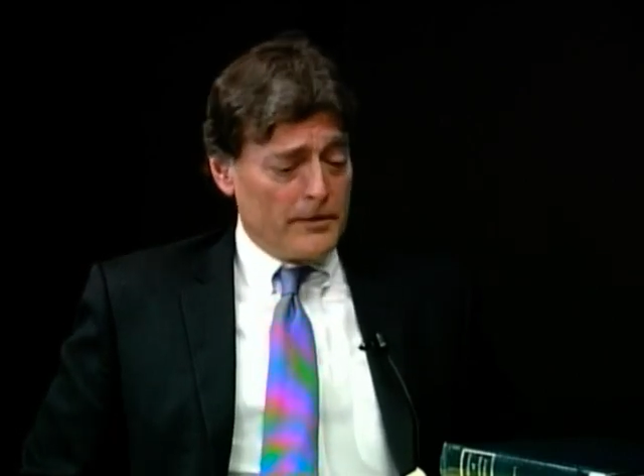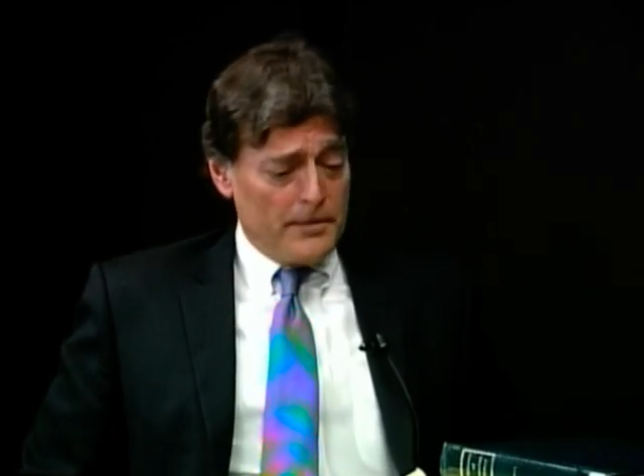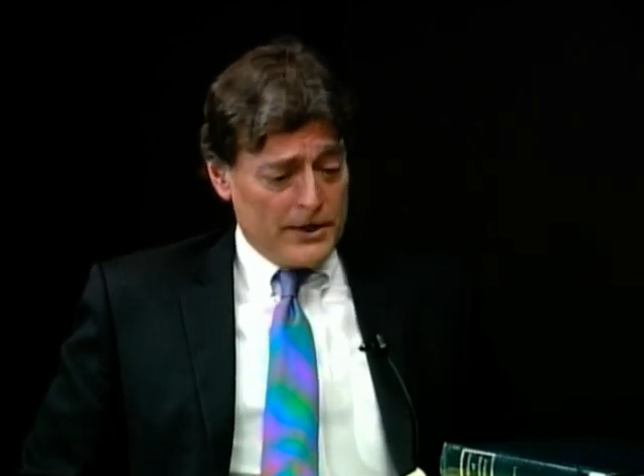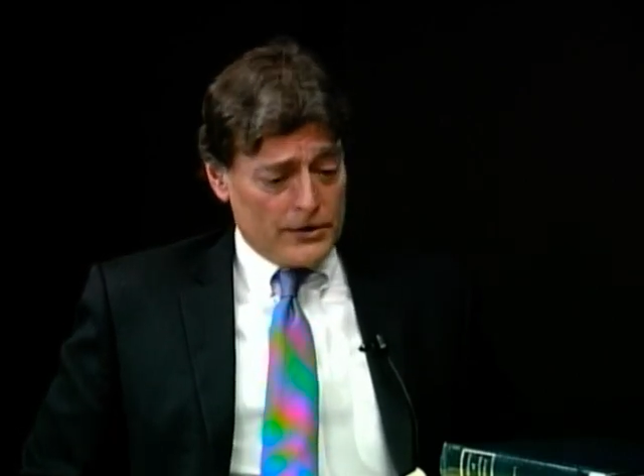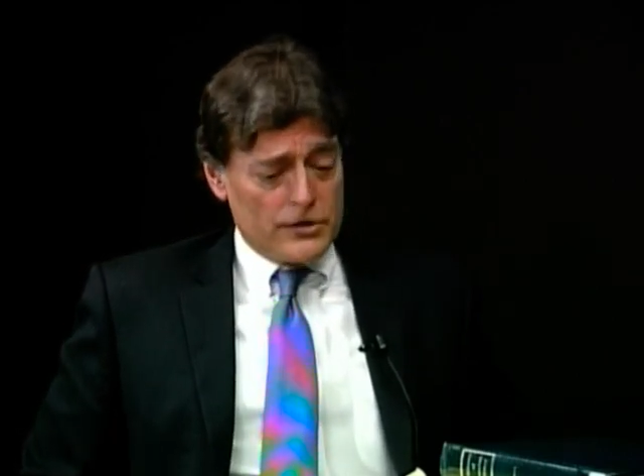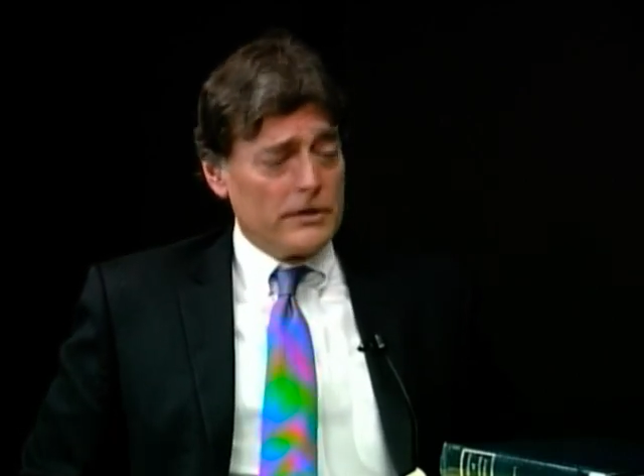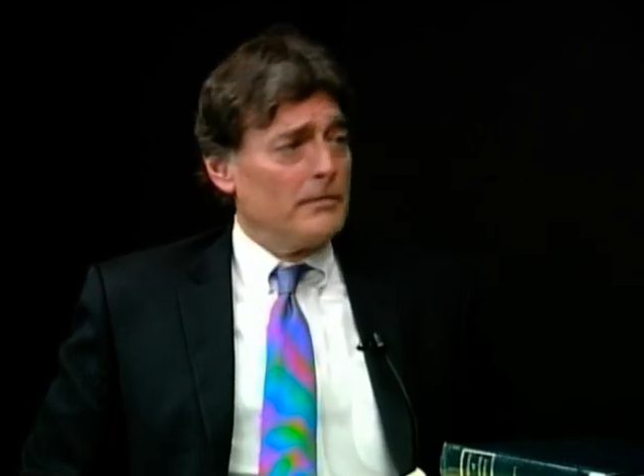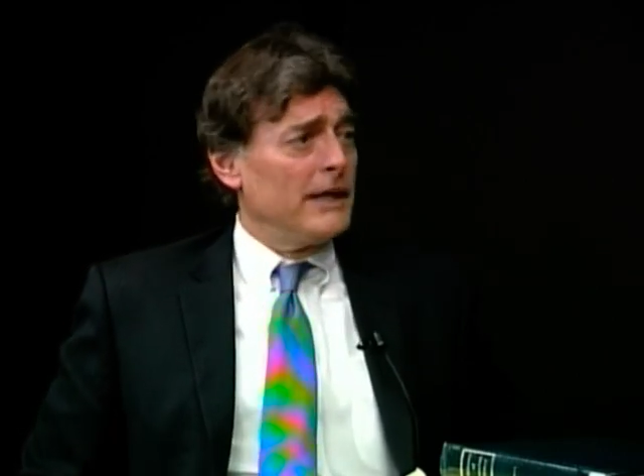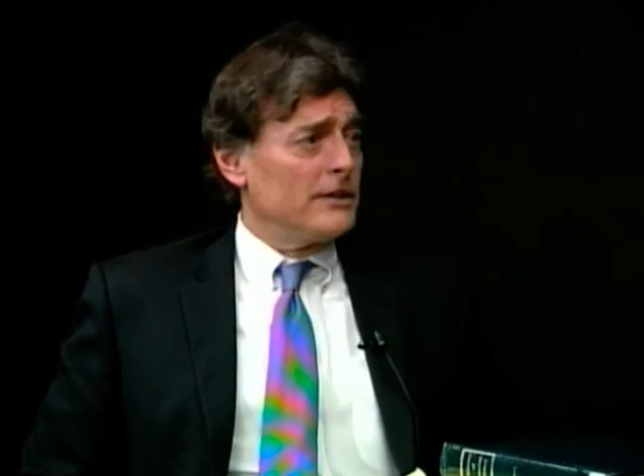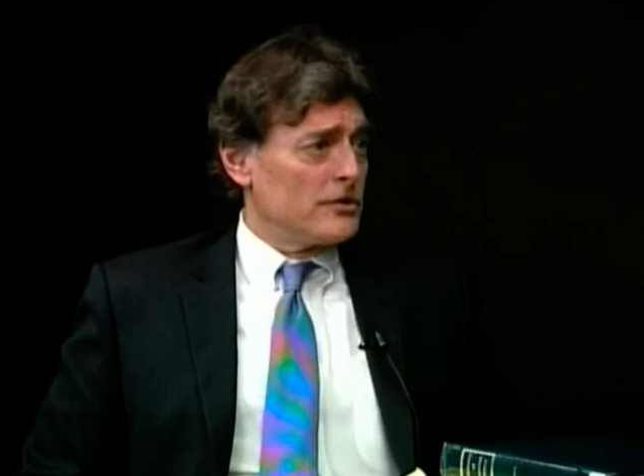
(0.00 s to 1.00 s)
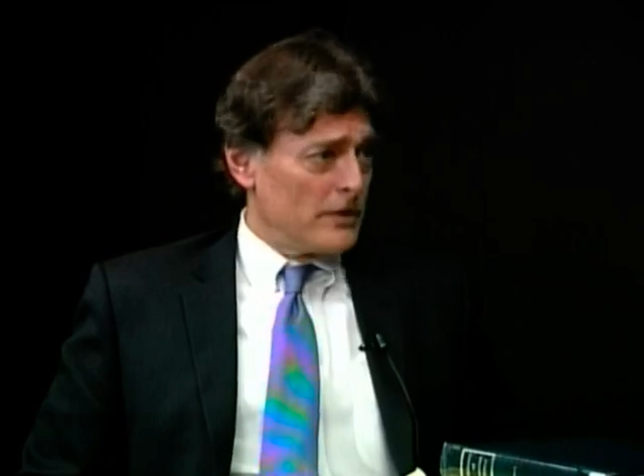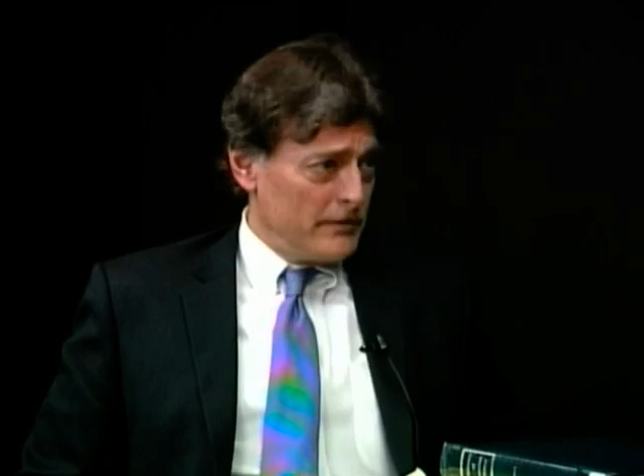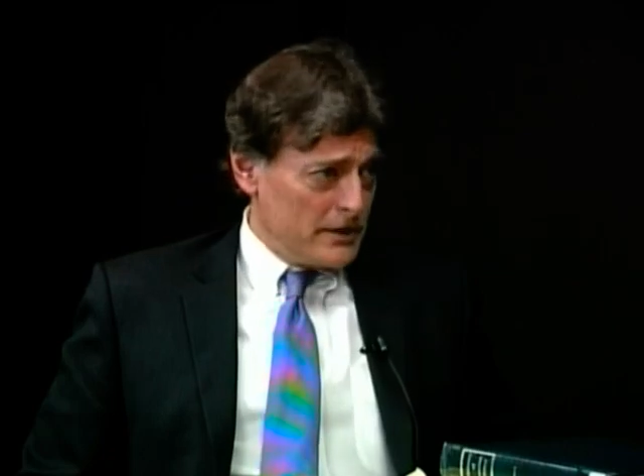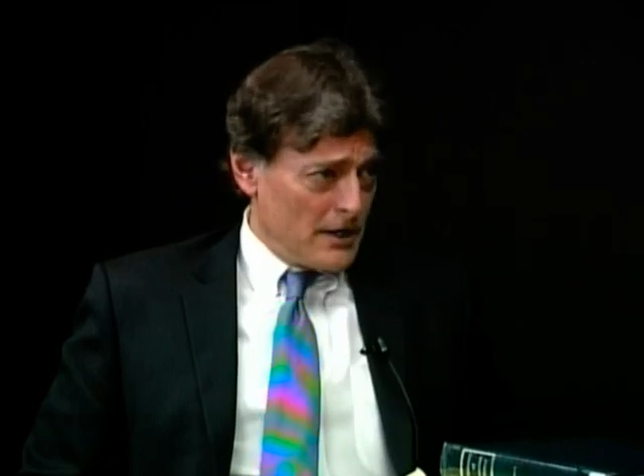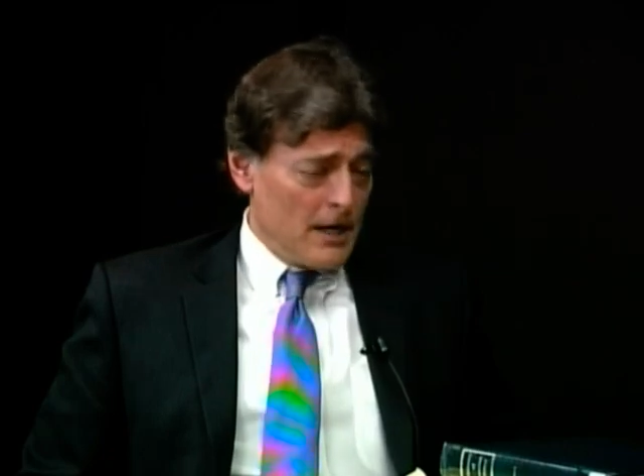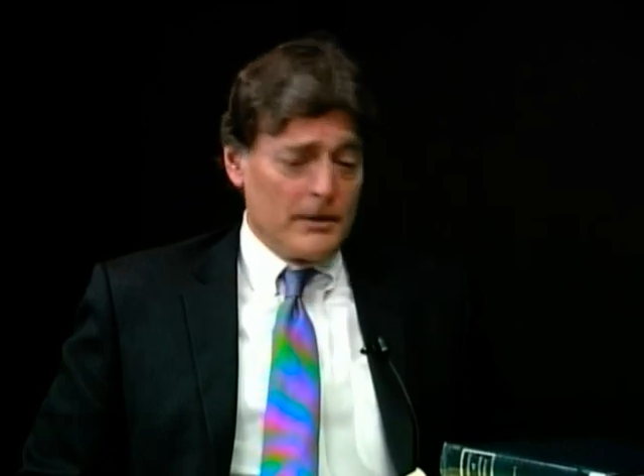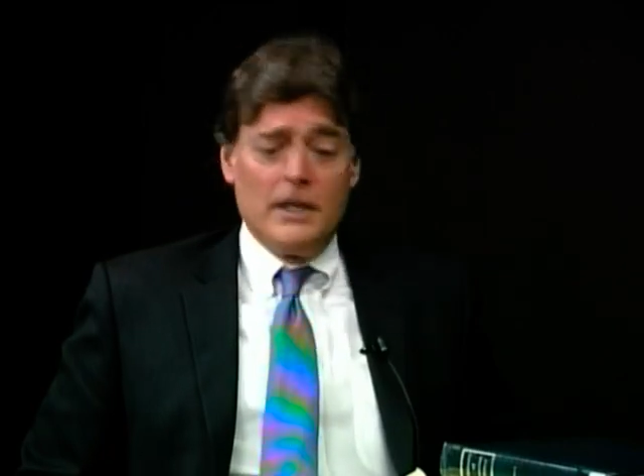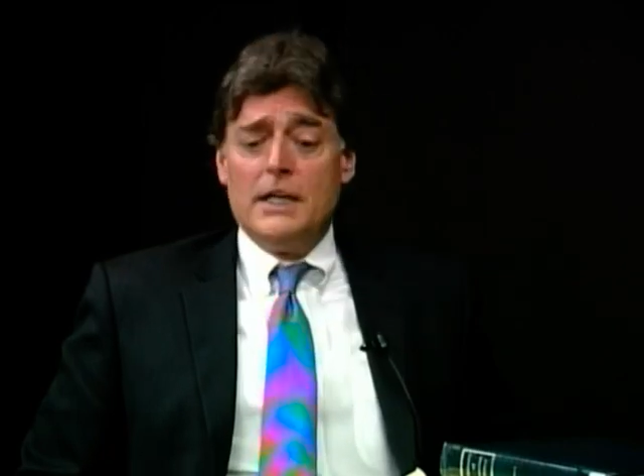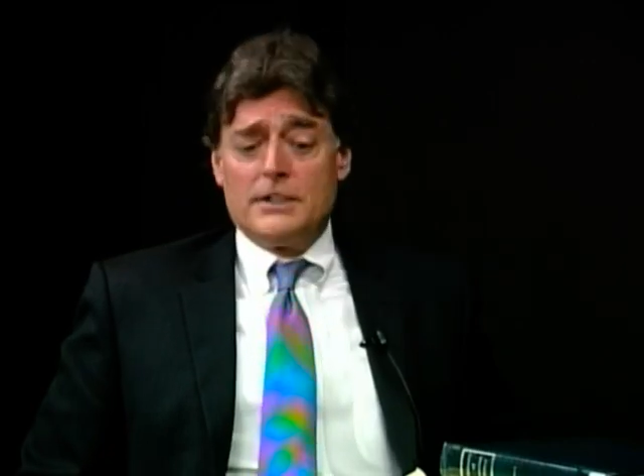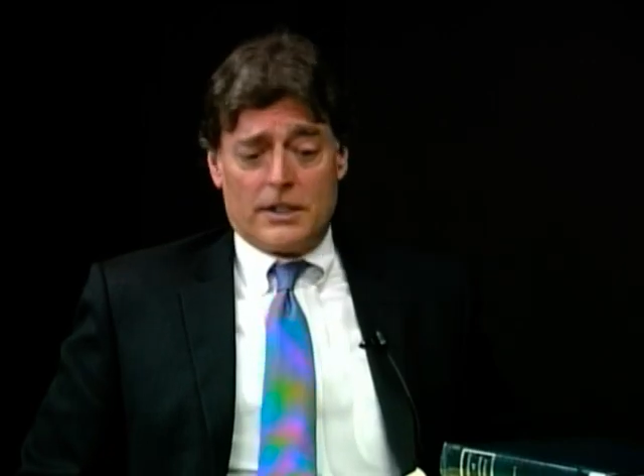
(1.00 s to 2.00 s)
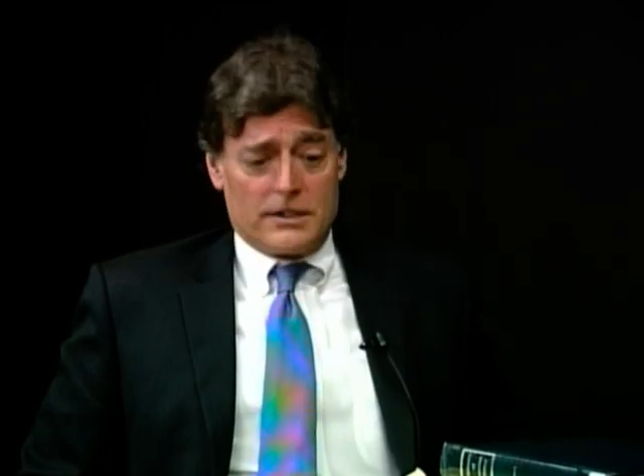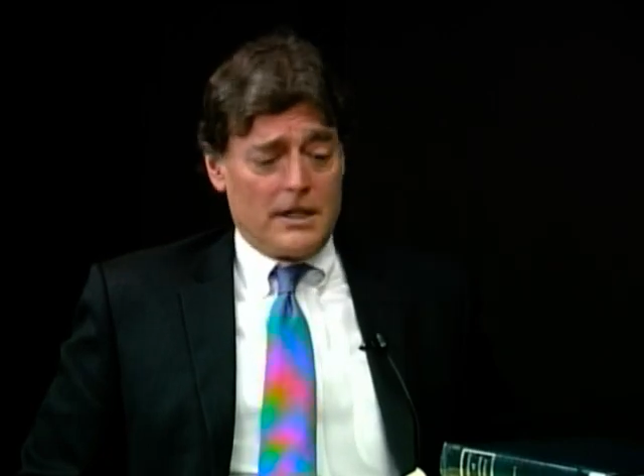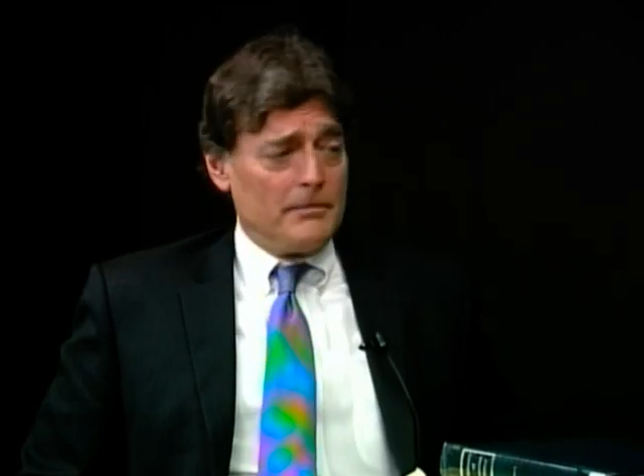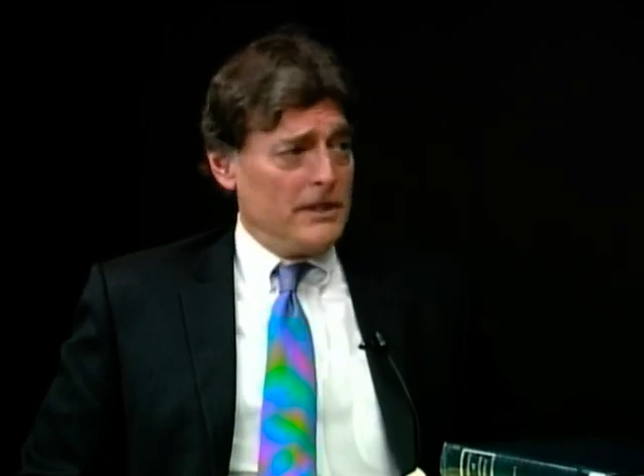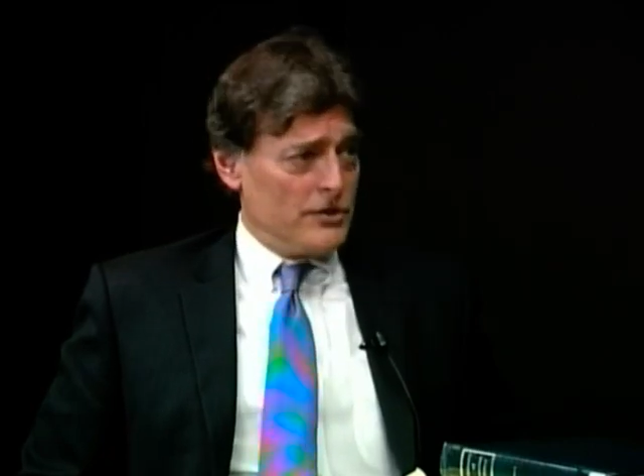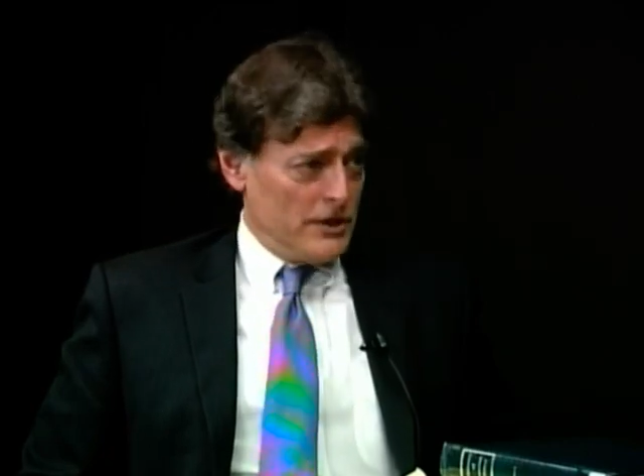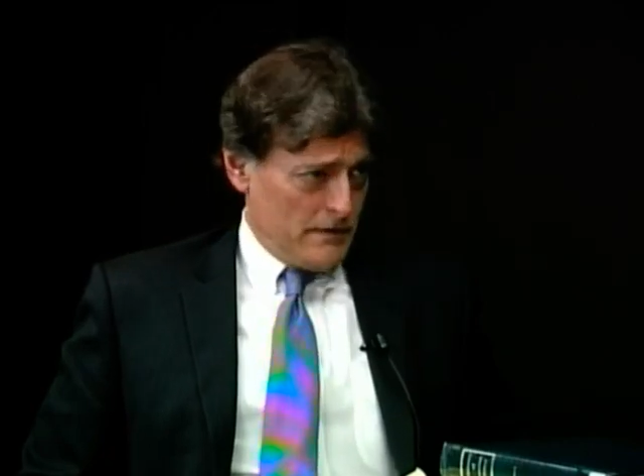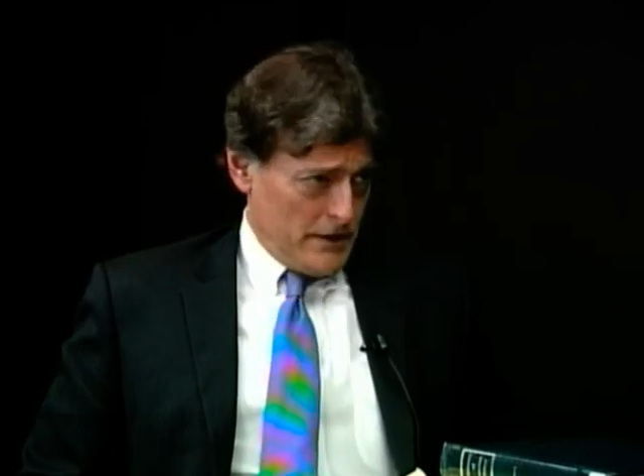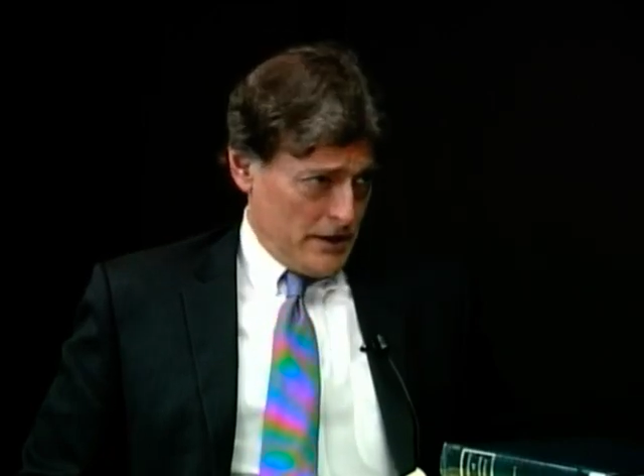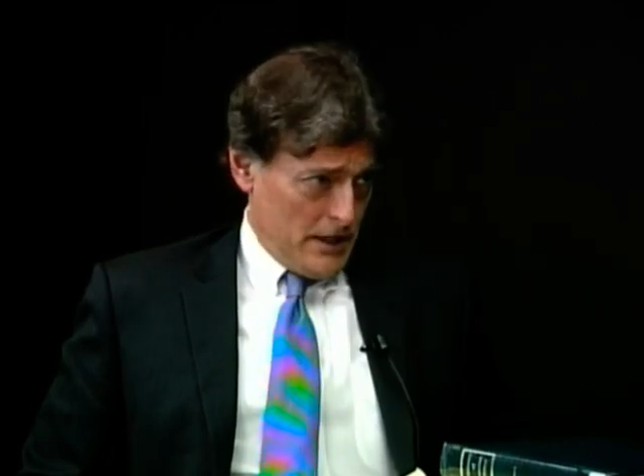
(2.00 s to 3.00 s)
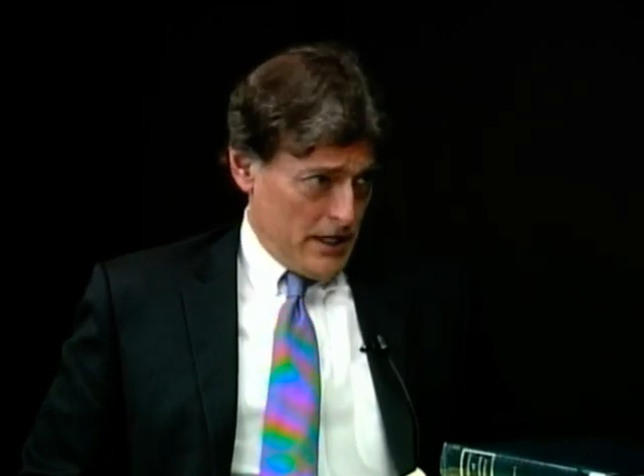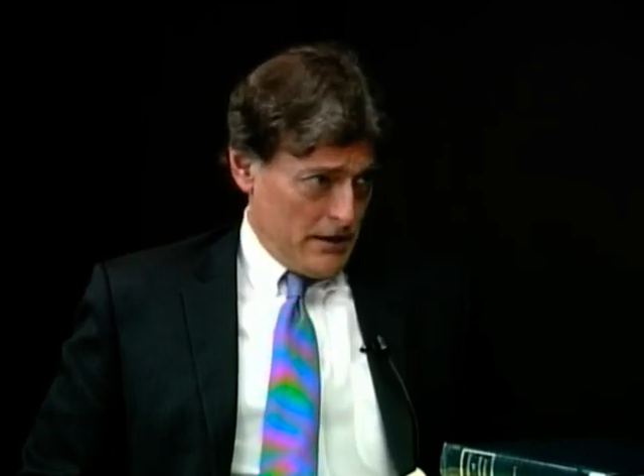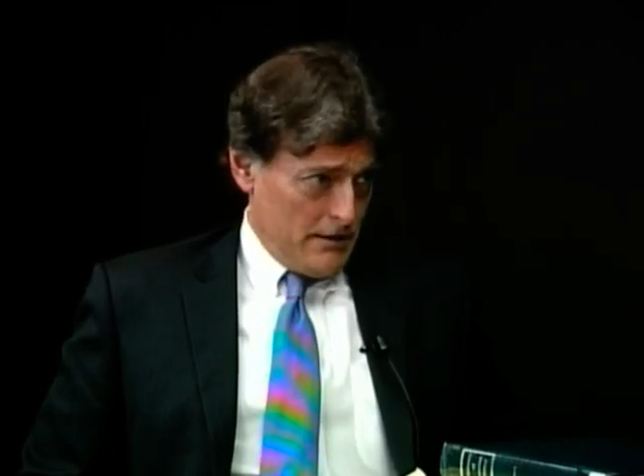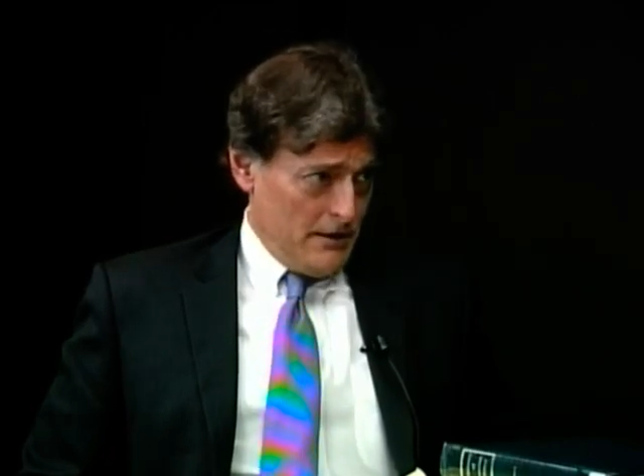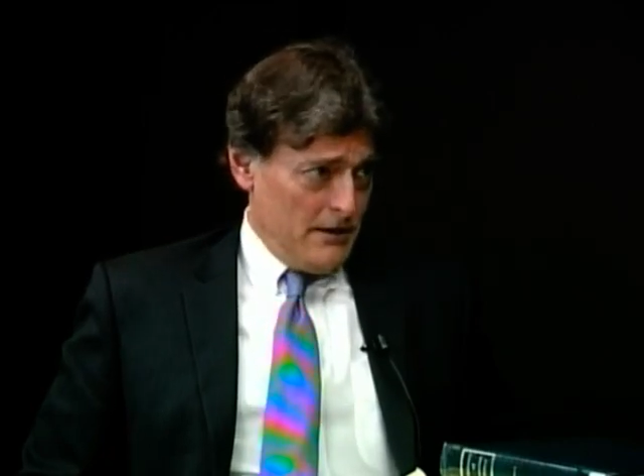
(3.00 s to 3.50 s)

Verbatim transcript: of Appeals due to mandatory retirement does not mean she's retired.